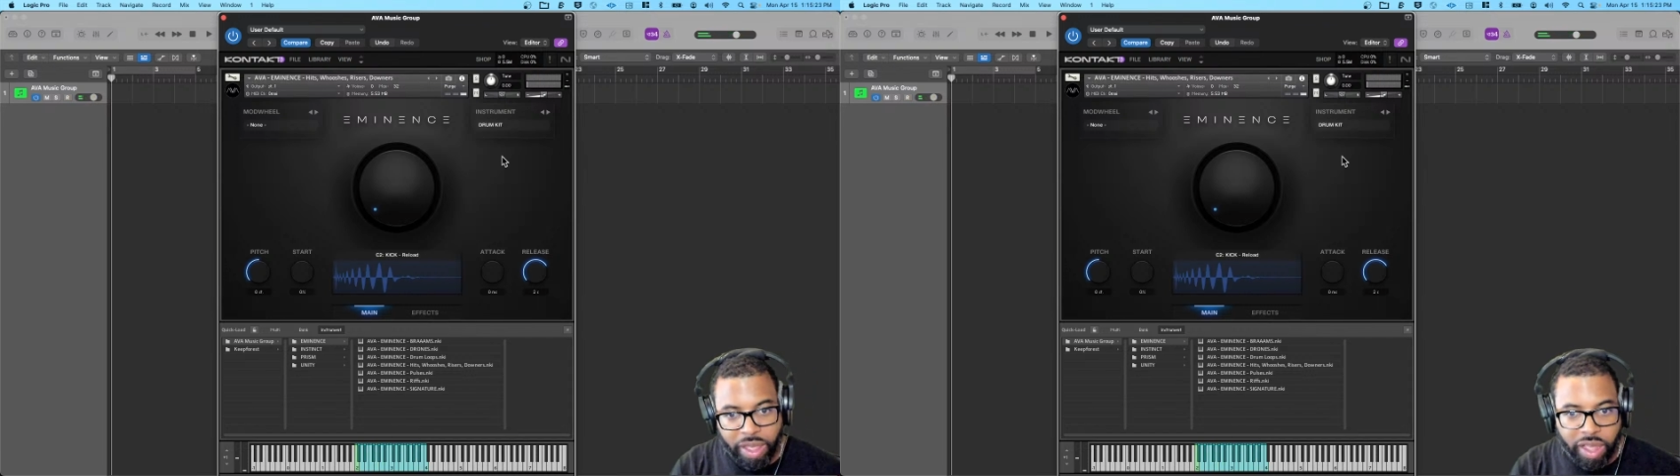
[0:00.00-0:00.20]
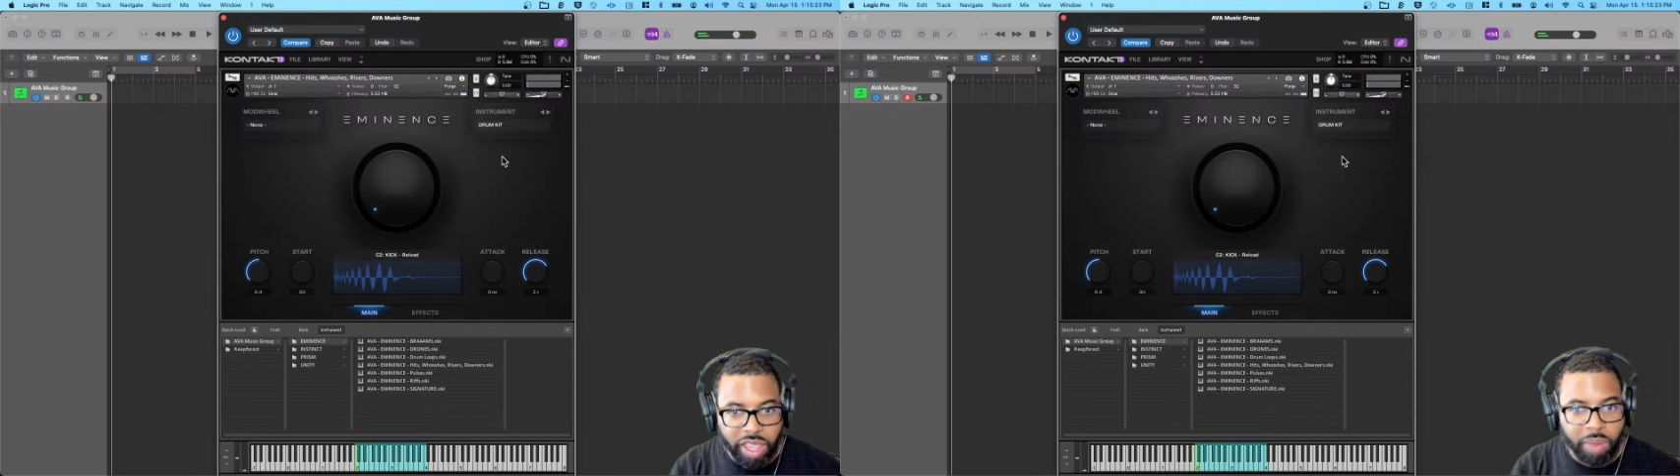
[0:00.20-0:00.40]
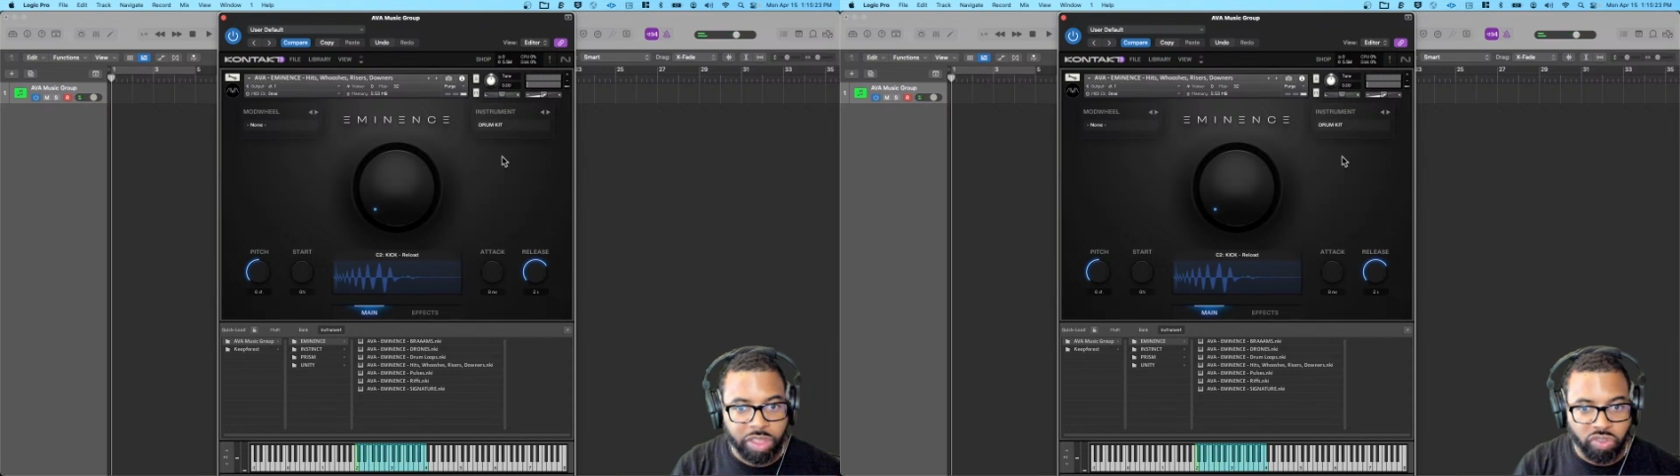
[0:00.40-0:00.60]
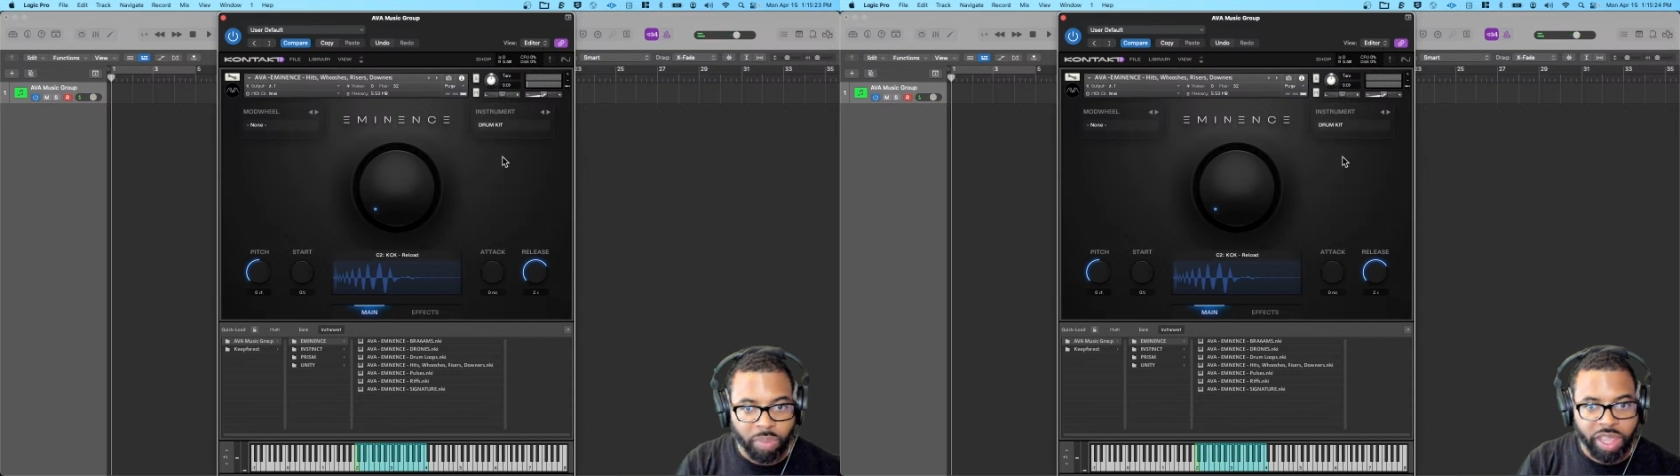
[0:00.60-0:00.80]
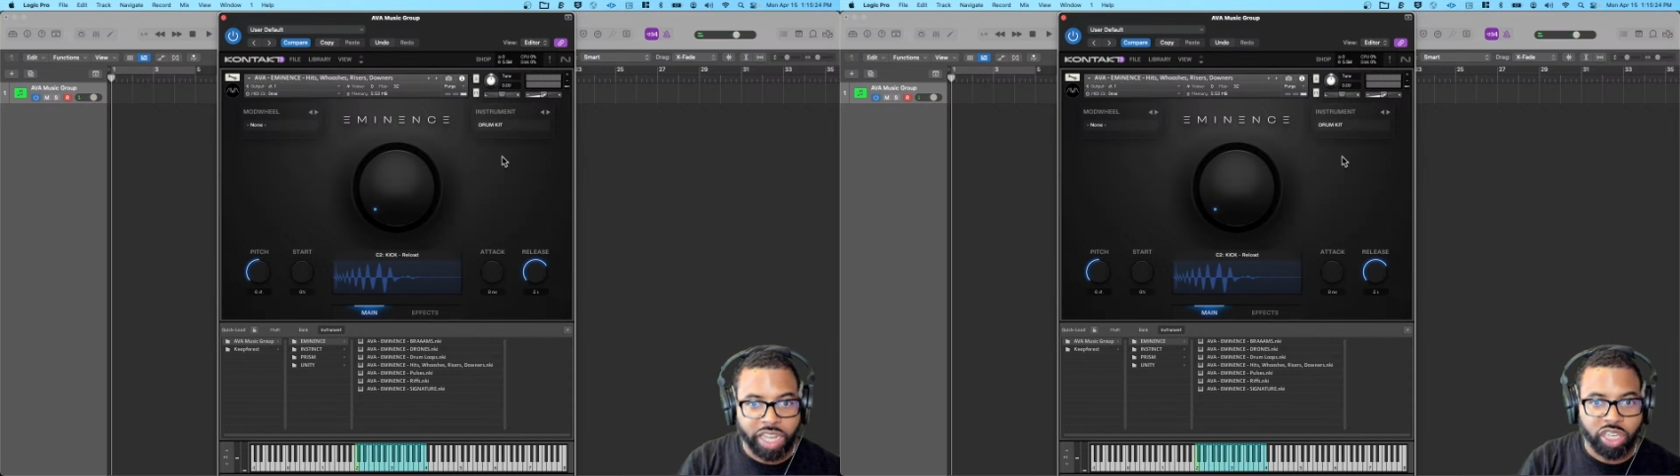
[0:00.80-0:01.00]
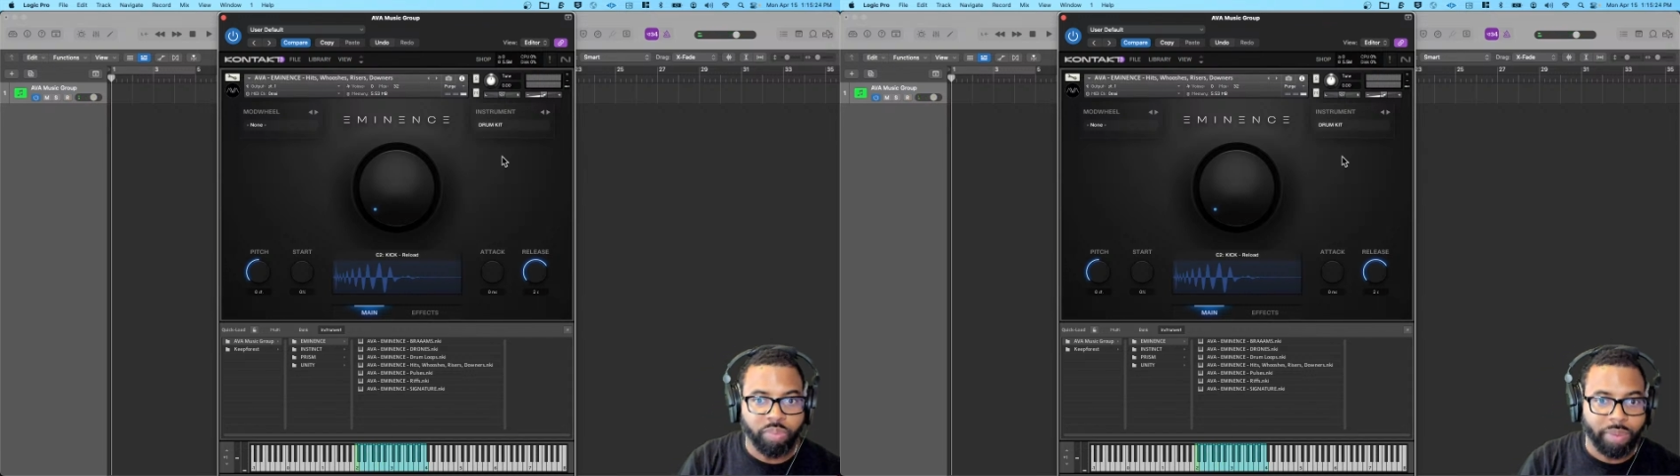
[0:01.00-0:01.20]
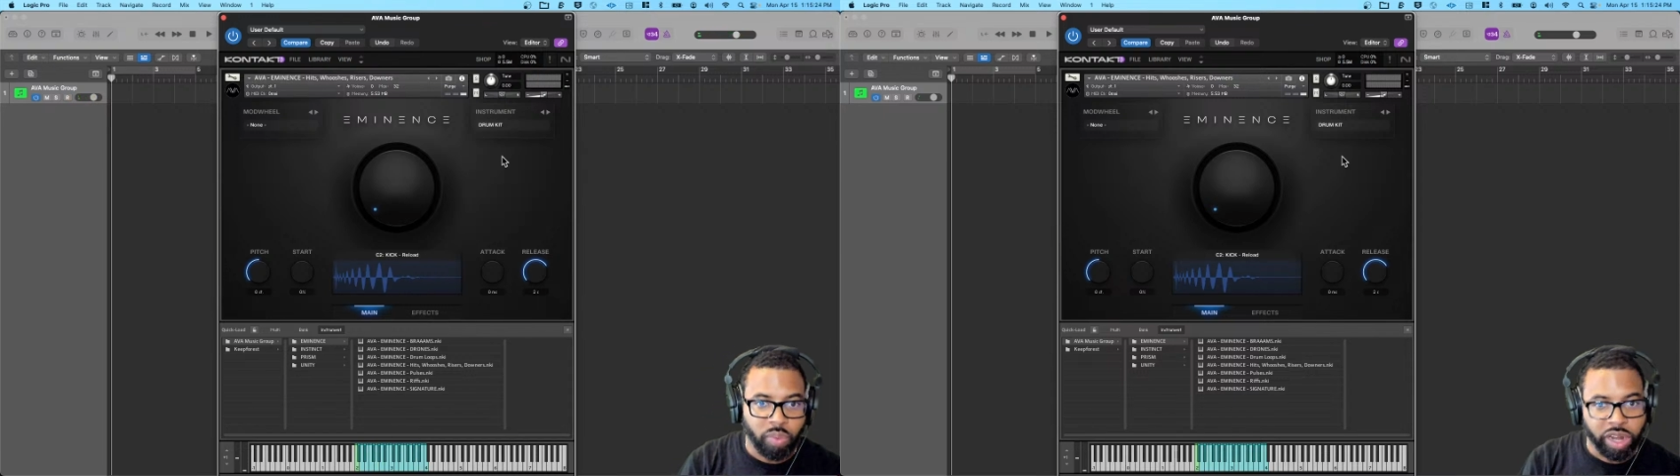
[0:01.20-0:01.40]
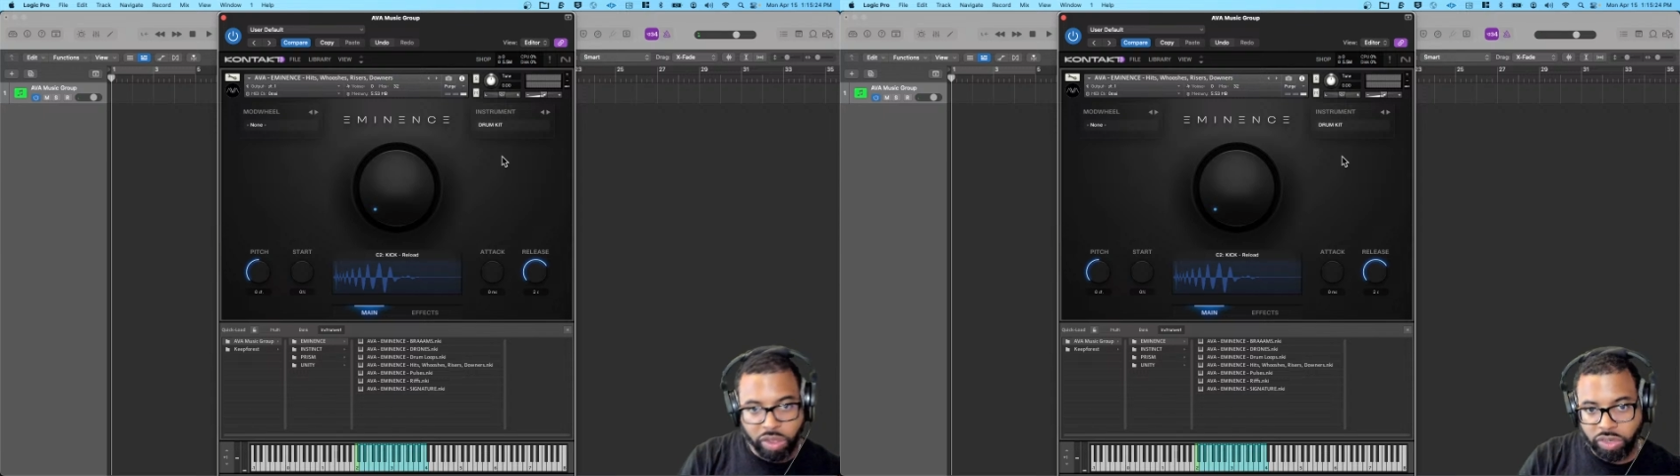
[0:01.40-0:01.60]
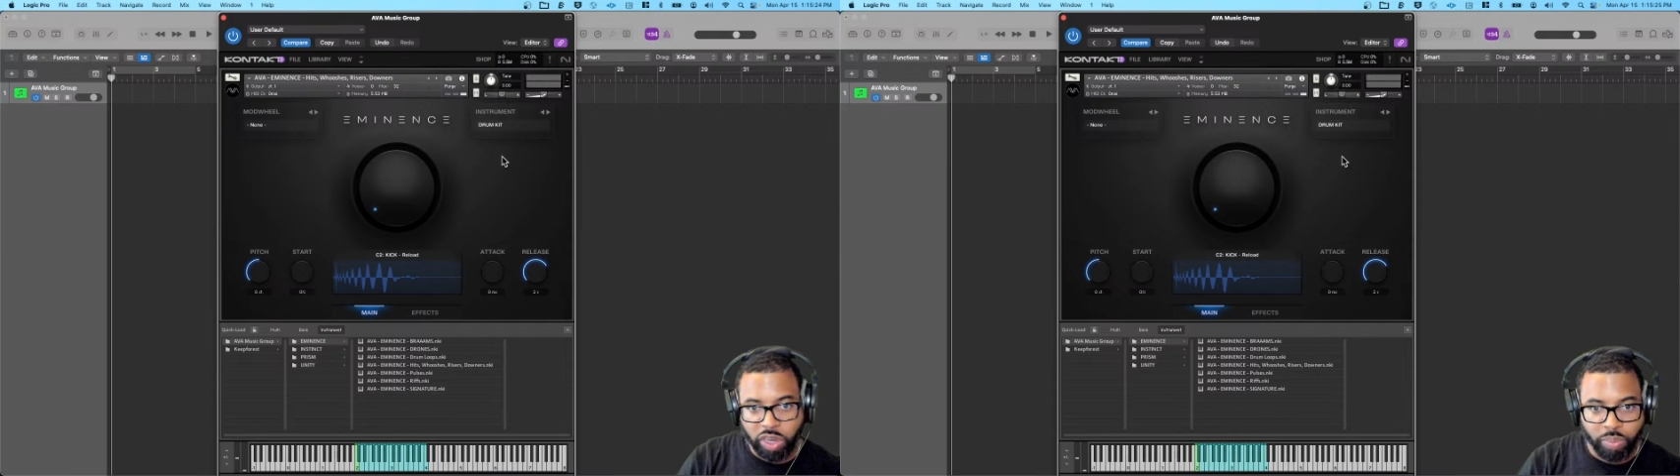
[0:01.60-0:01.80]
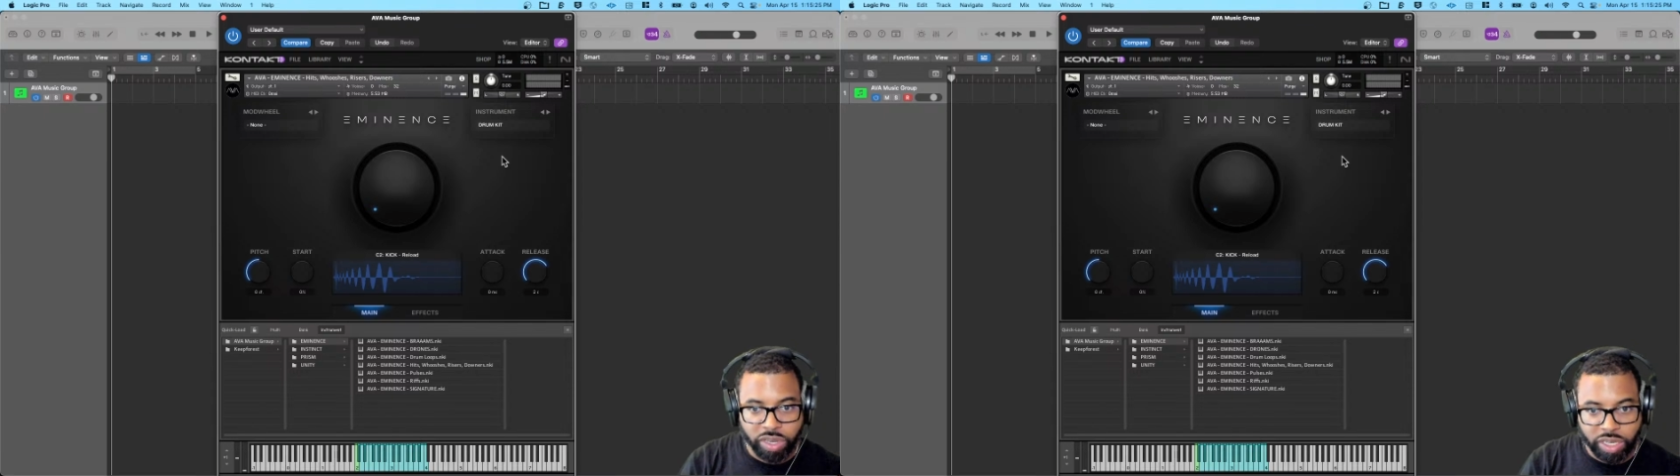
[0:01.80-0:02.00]
Again, with the drum kits, you probably want to go to
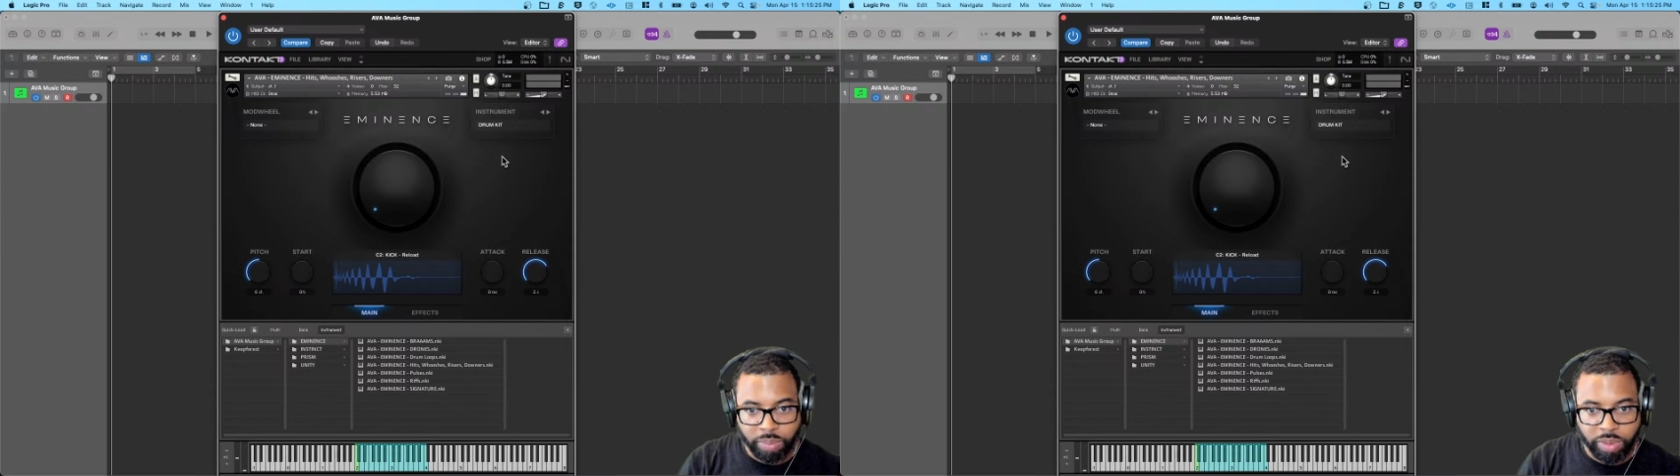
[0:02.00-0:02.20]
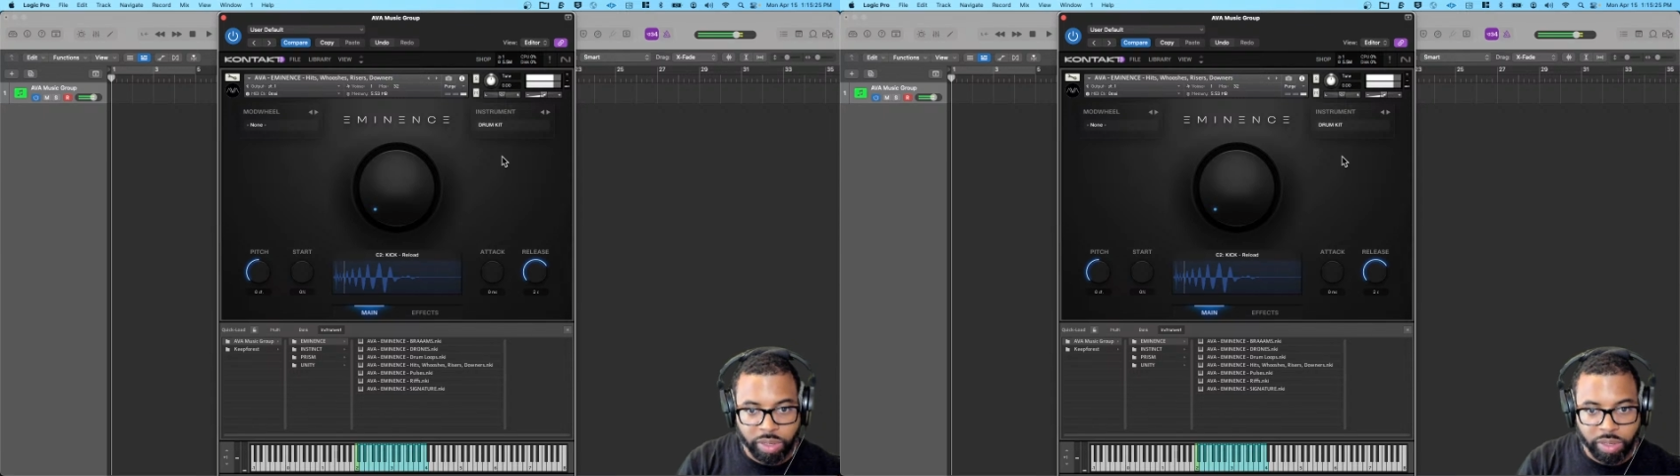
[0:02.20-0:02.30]
your PRISM.